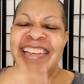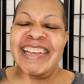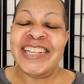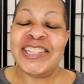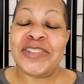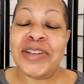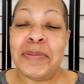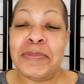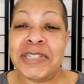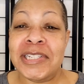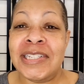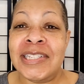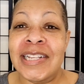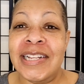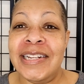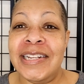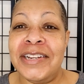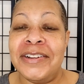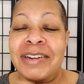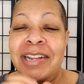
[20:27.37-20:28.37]
So I'm just
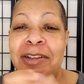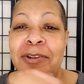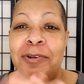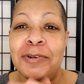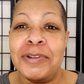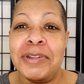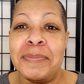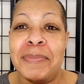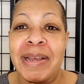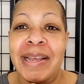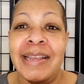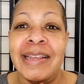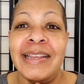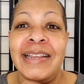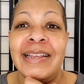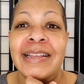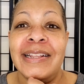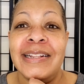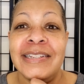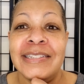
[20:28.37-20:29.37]
sitting there like holding my
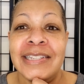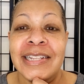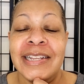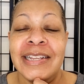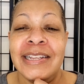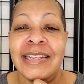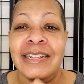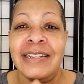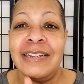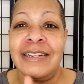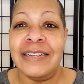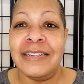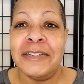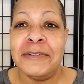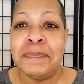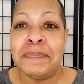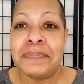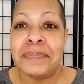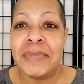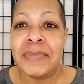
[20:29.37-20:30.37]
hands. And
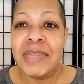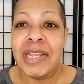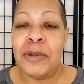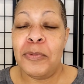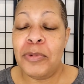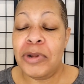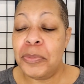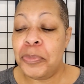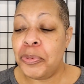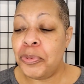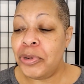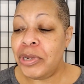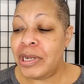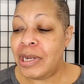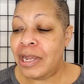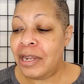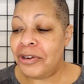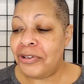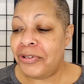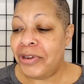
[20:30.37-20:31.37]
at one
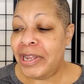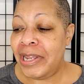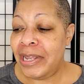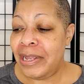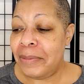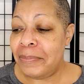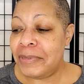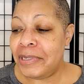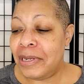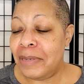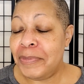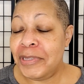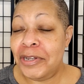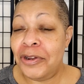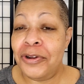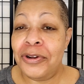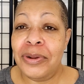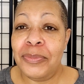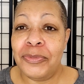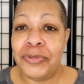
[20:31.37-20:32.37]
point I grabbed um, the
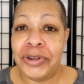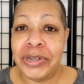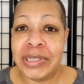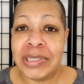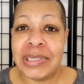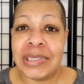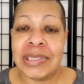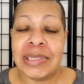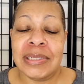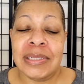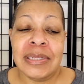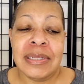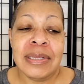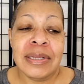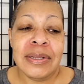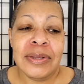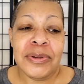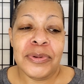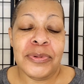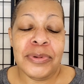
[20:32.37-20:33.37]
armrests
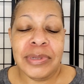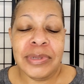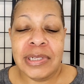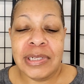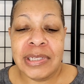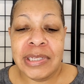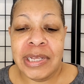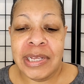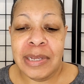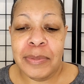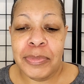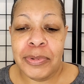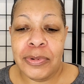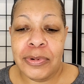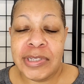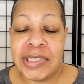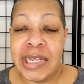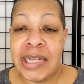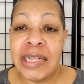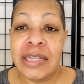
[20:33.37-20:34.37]
on the table
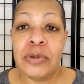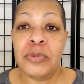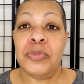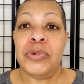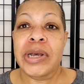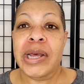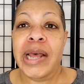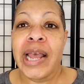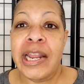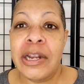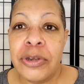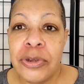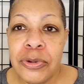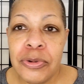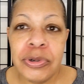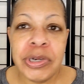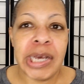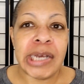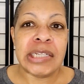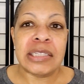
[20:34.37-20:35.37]
because I didn't, I
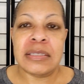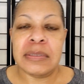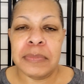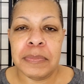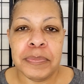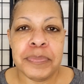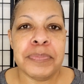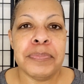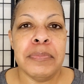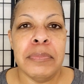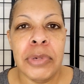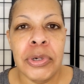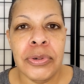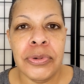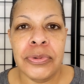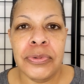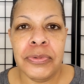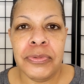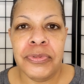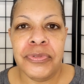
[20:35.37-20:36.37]
knew not to
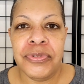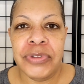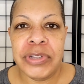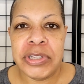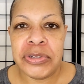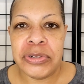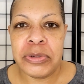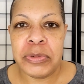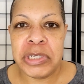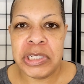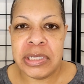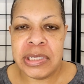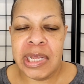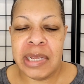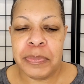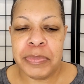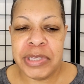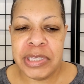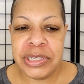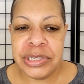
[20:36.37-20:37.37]
move. And so it was just
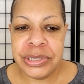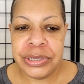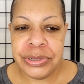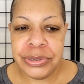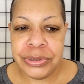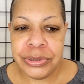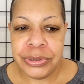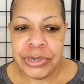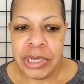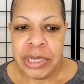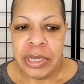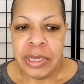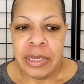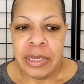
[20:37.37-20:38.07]
like, be still,